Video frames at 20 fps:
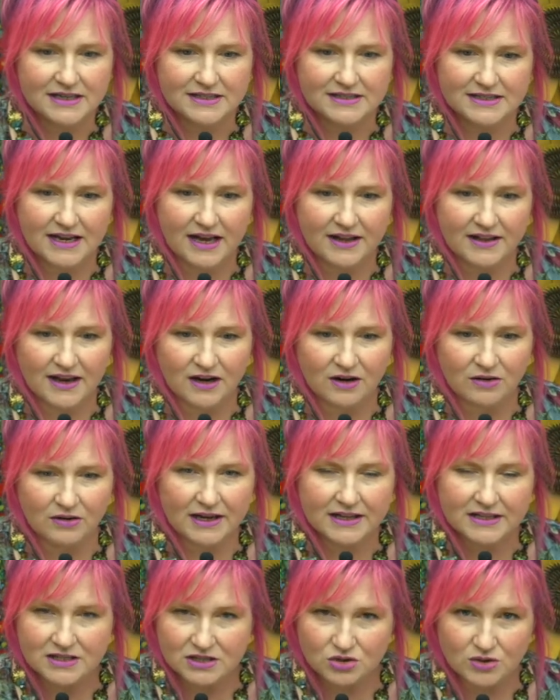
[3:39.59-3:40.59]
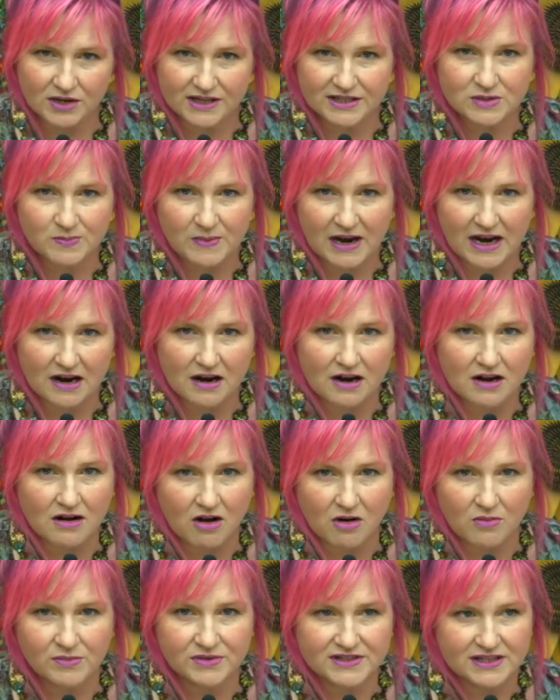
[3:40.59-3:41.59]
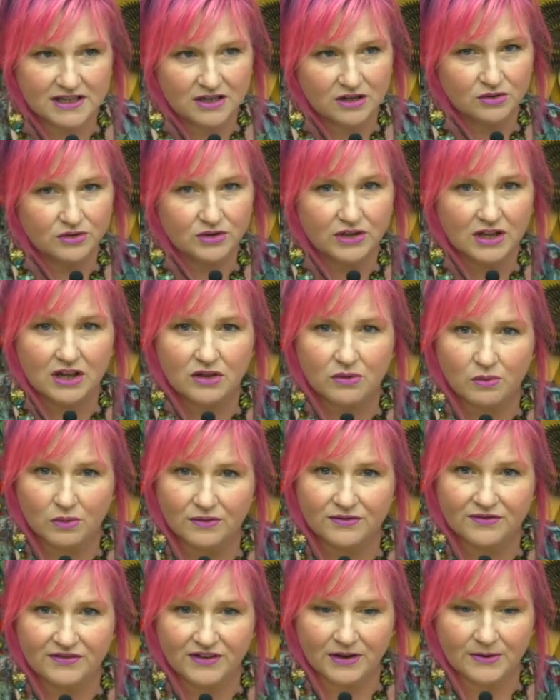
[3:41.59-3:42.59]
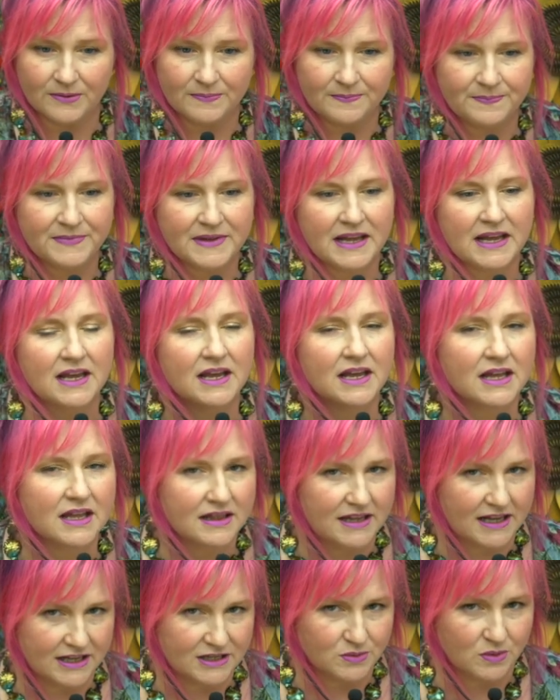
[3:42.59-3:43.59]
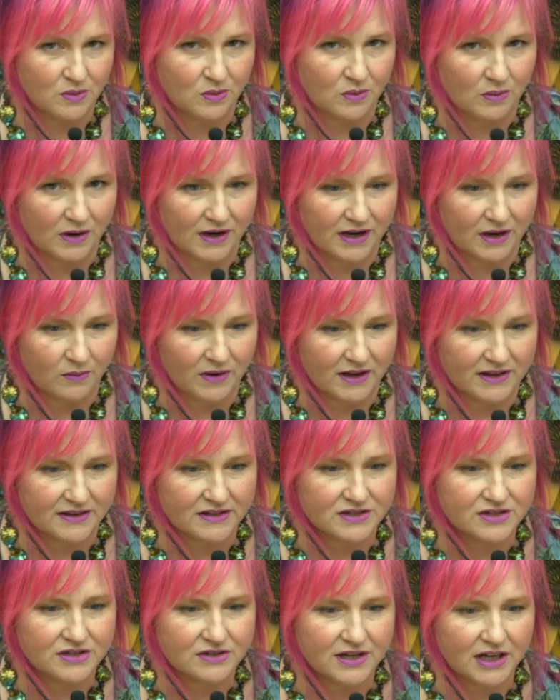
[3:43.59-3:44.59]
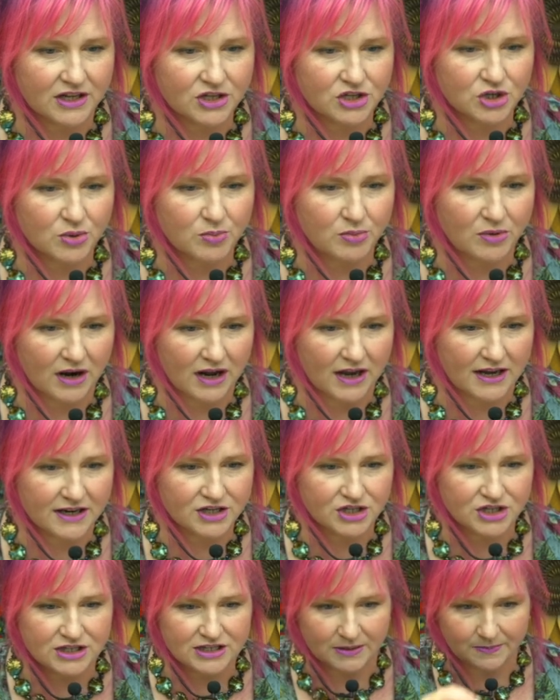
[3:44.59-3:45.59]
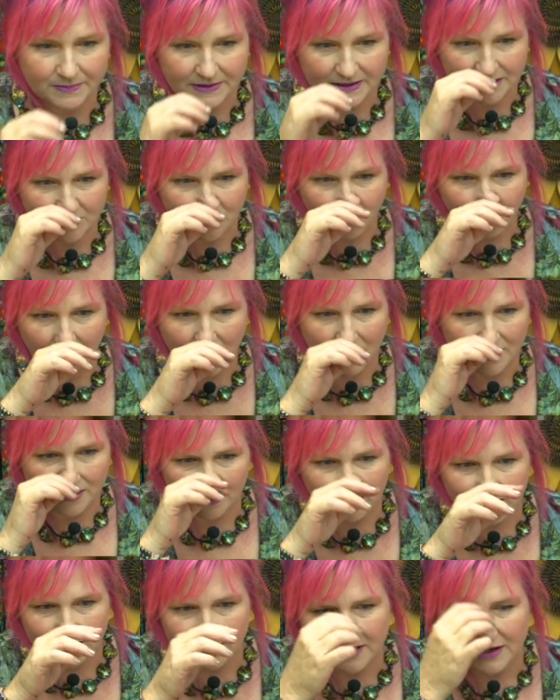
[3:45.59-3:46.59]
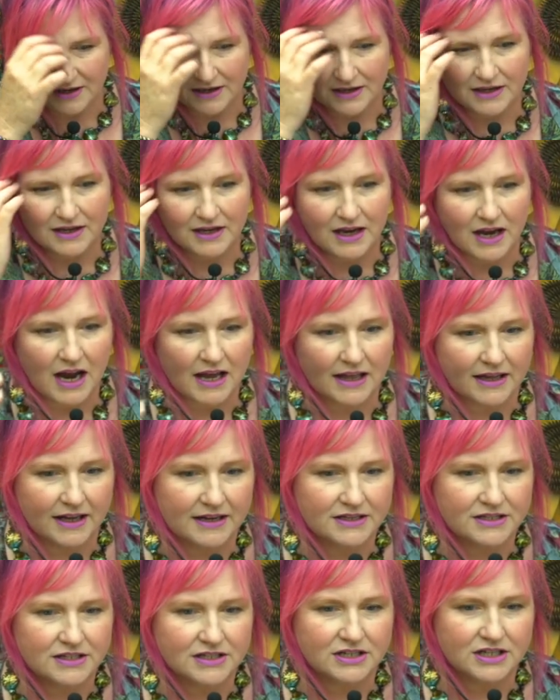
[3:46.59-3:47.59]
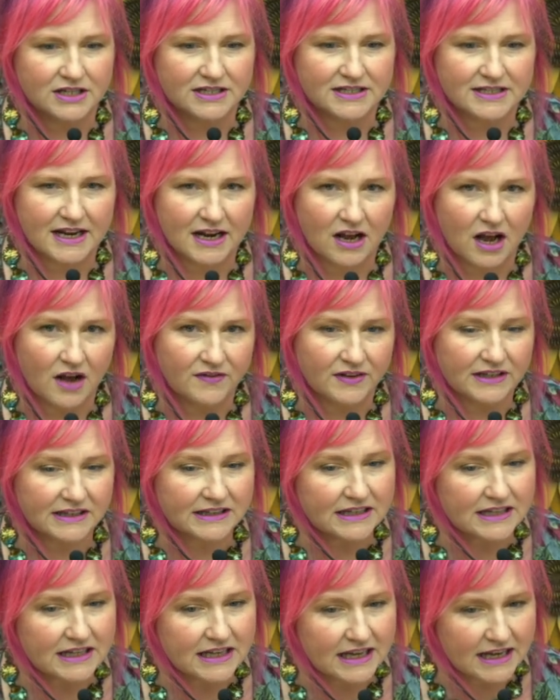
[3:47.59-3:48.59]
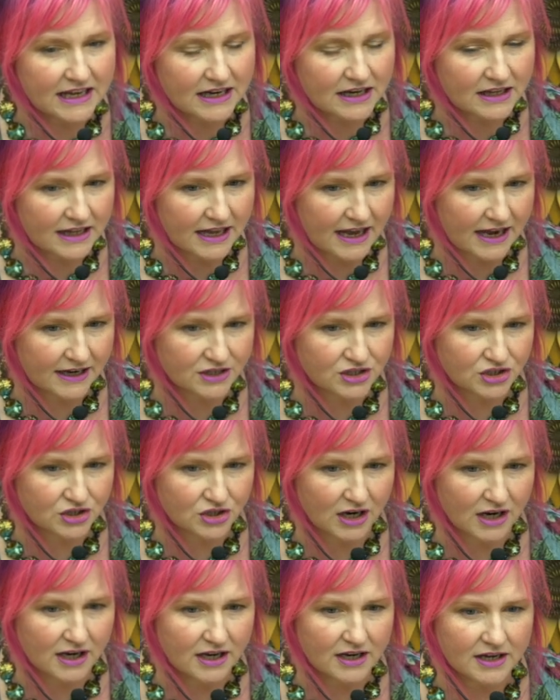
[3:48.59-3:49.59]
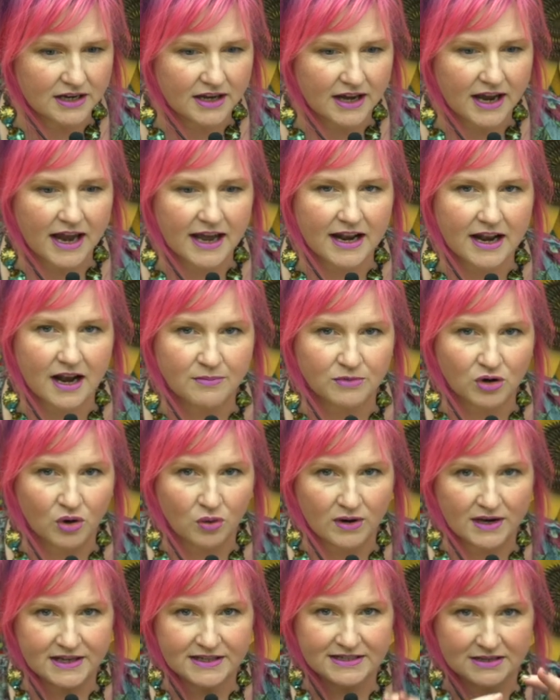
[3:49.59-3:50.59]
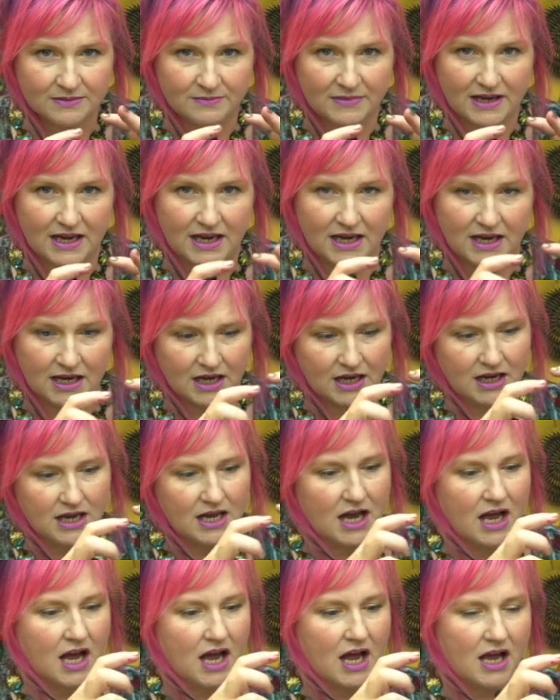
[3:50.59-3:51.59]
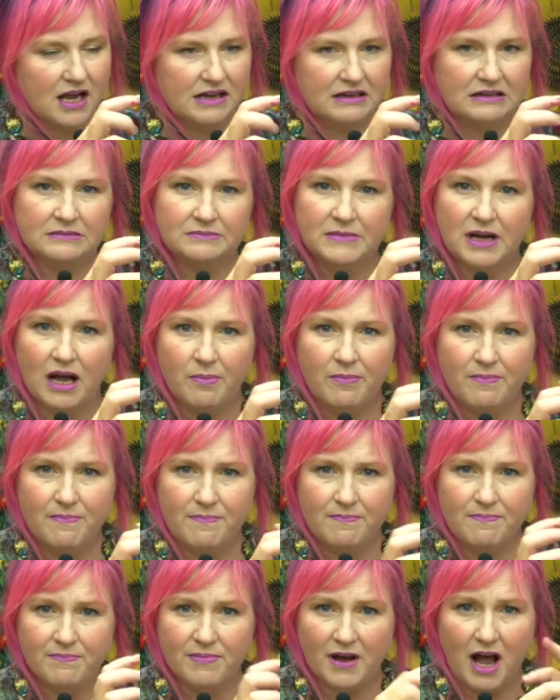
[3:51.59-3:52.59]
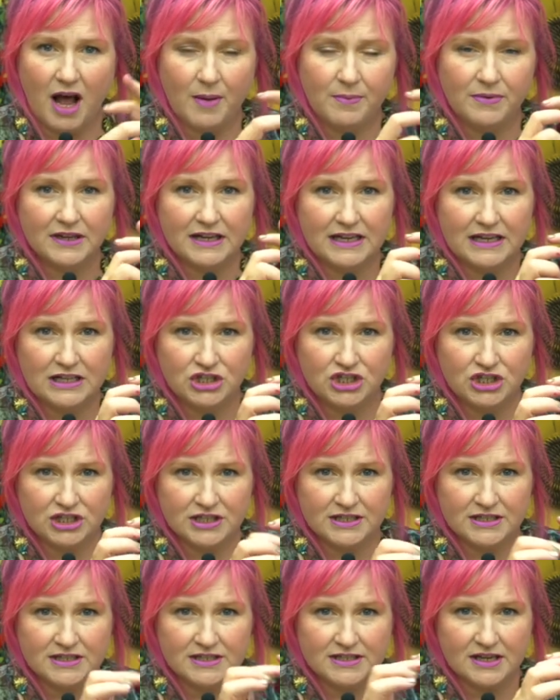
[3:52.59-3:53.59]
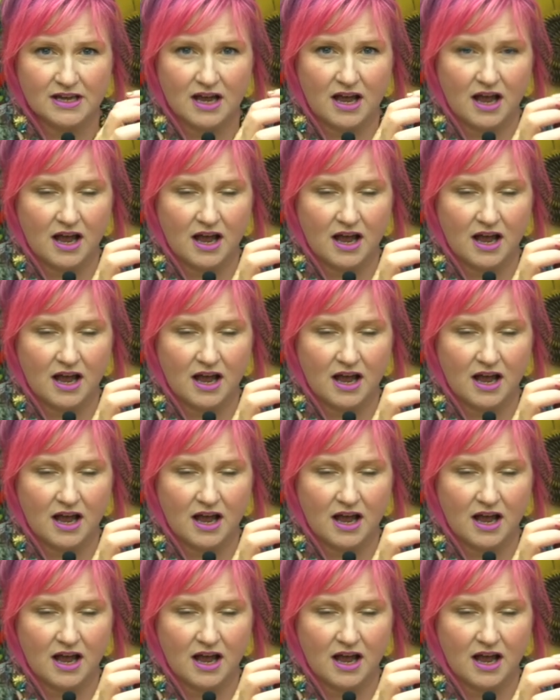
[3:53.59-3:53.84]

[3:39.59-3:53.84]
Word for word: See how that creates a transparent, almost like you're looking through a film? That's what we're working with. So get your brush, dip it in the water, I like to just take off a little extra and I'm going to make um, a couple inches